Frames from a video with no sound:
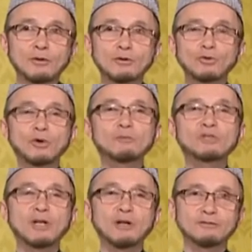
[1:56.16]
to
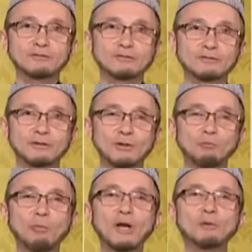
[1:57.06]
himself,
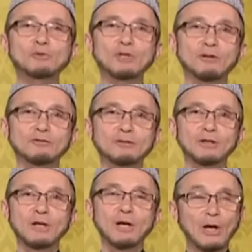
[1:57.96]
by himself,
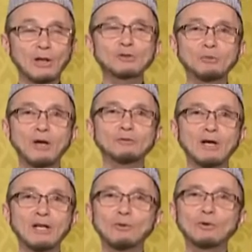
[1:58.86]
Allah subhanahu wa
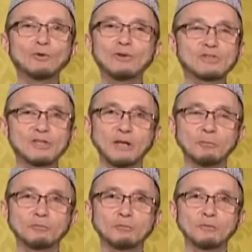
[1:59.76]
ta'ala will do the same.
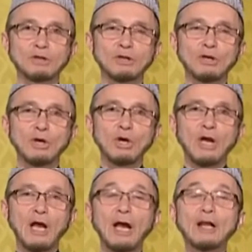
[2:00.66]

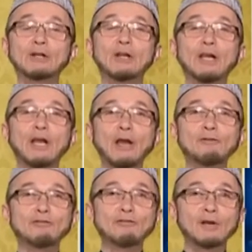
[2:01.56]
And
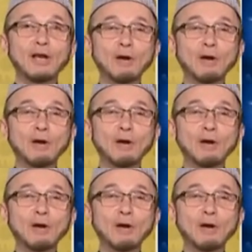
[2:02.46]
if a